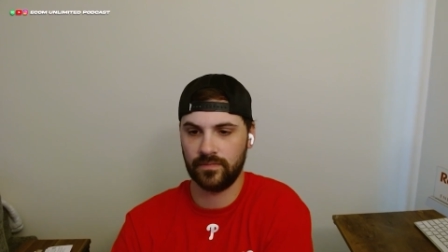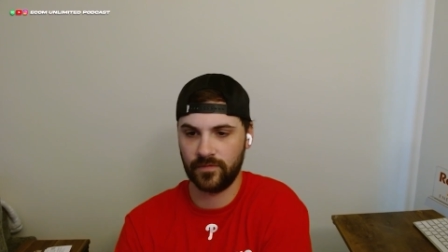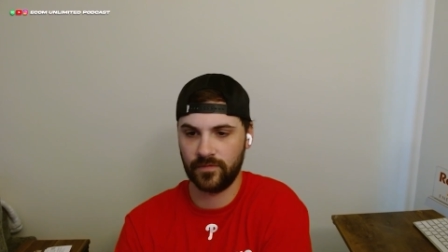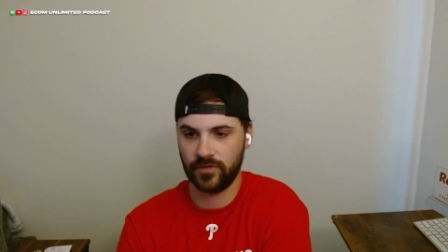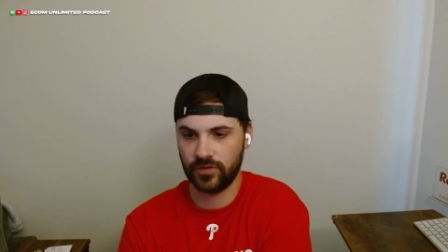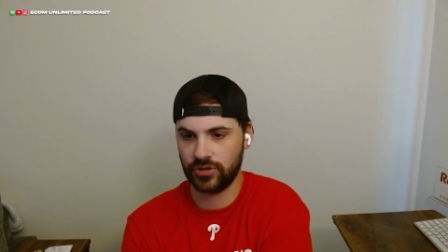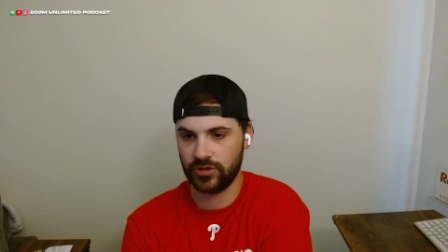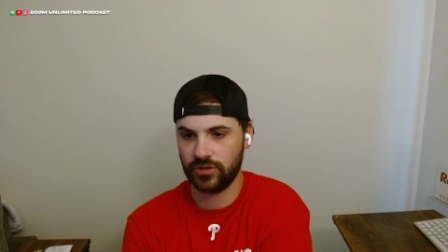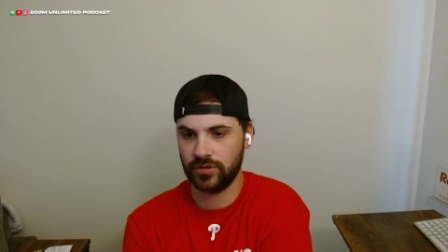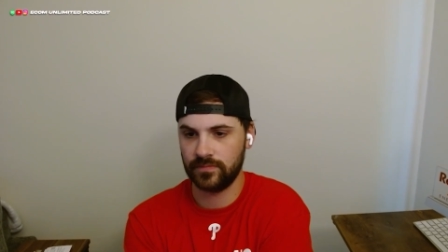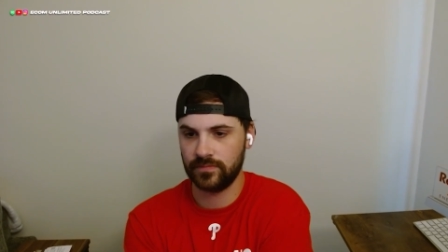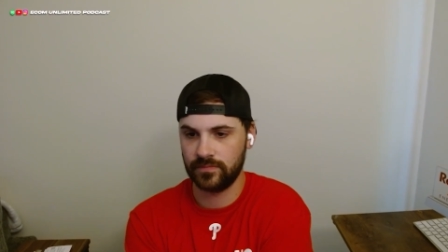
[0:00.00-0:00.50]
for
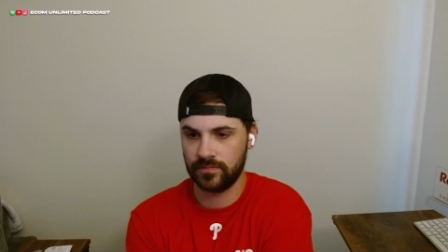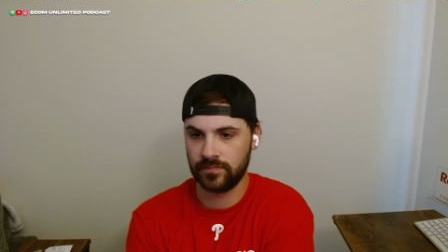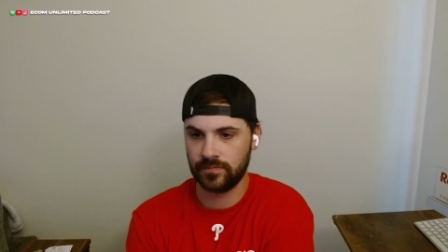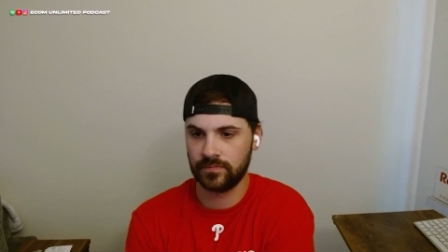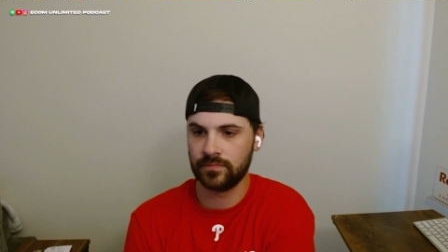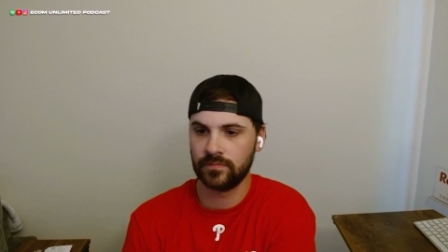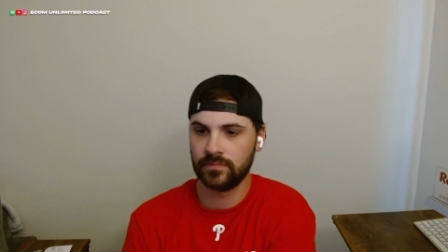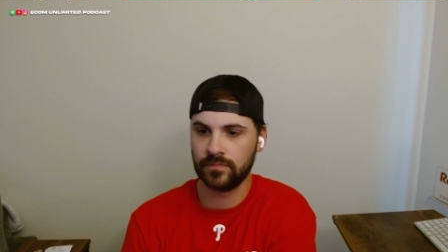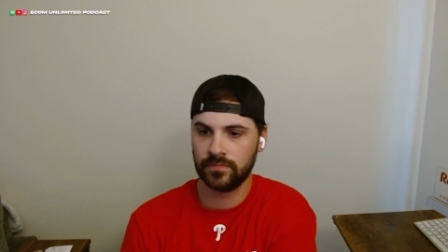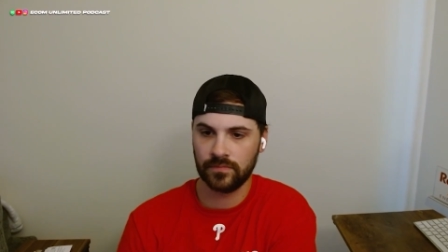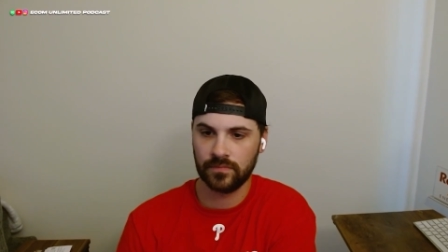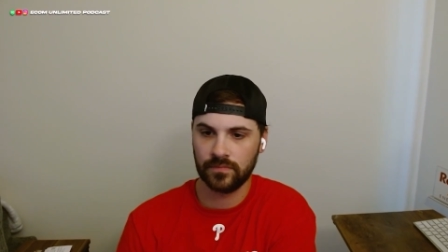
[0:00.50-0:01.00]
sure.
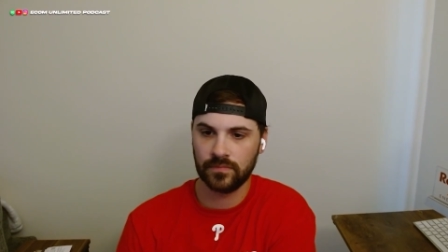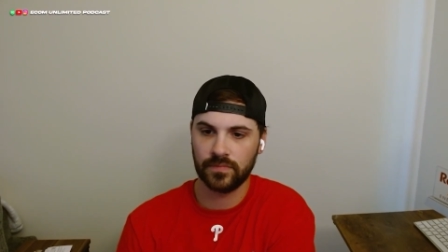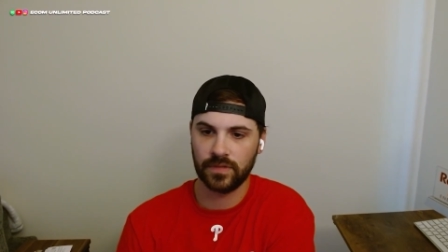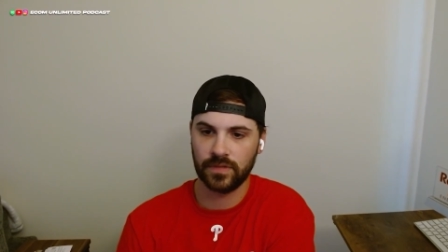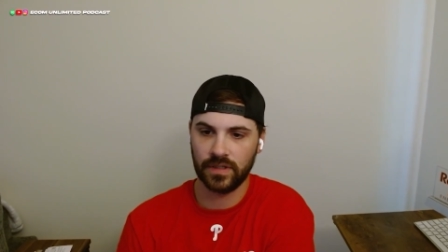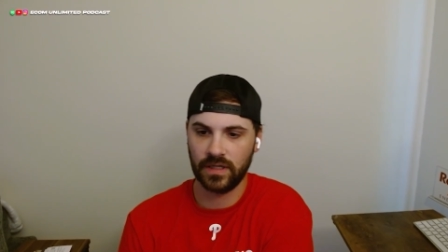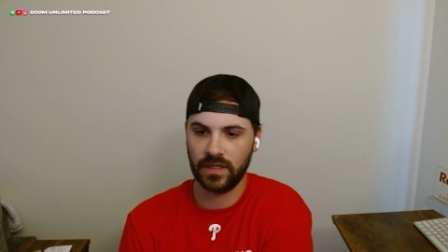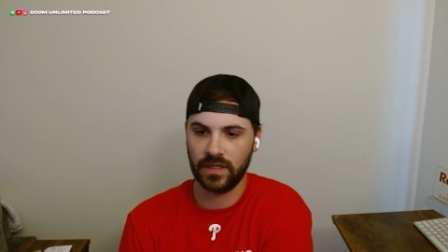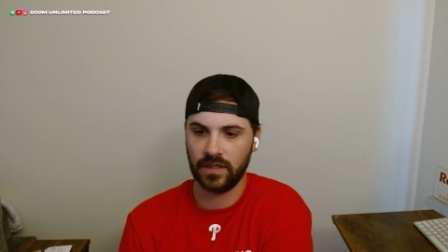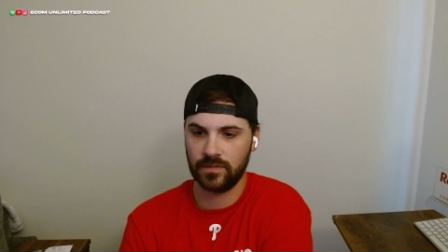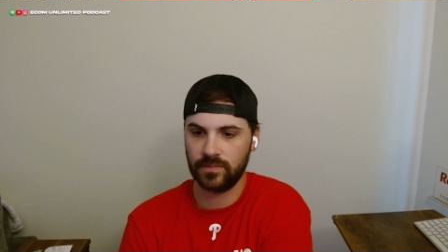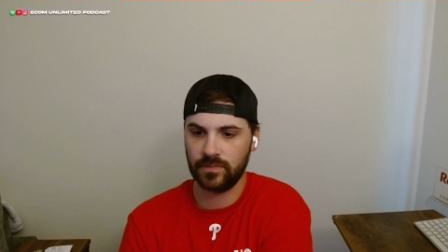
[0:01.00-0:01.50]

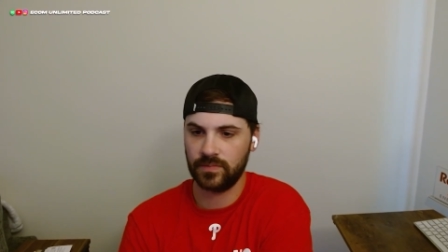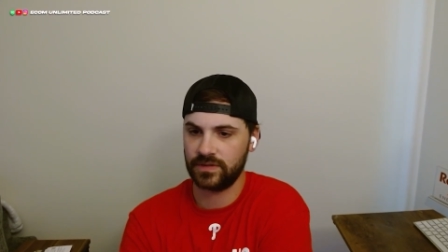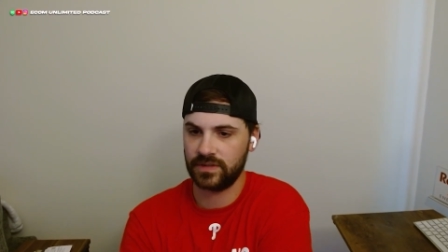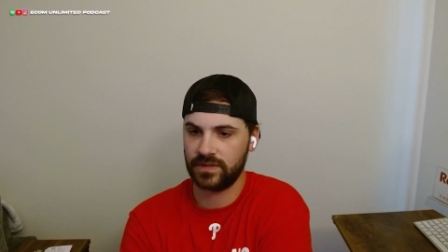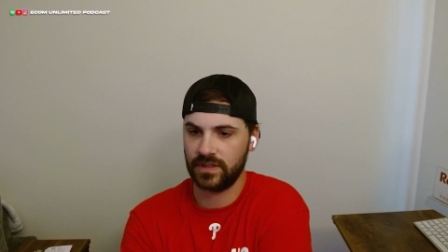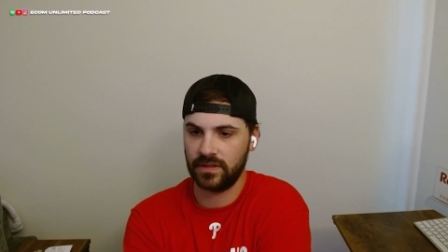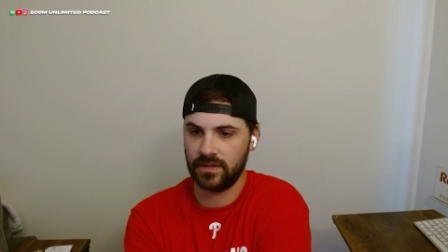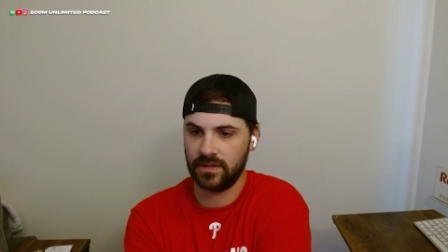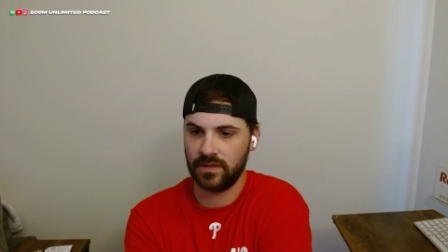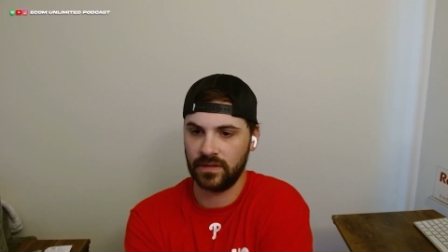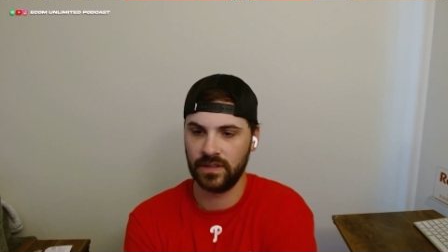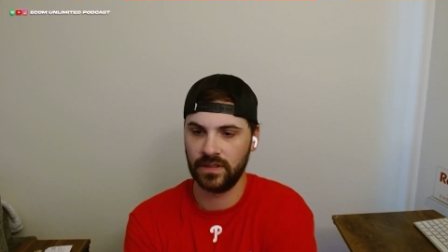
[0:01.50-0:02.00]
Yeah, hundred
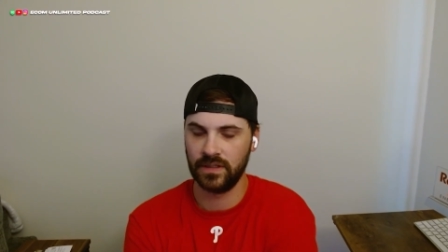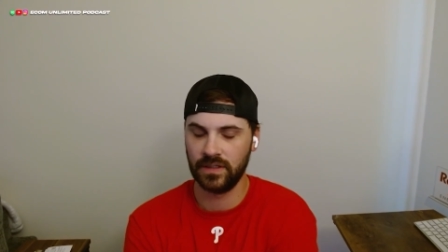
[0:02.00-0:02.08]
percent.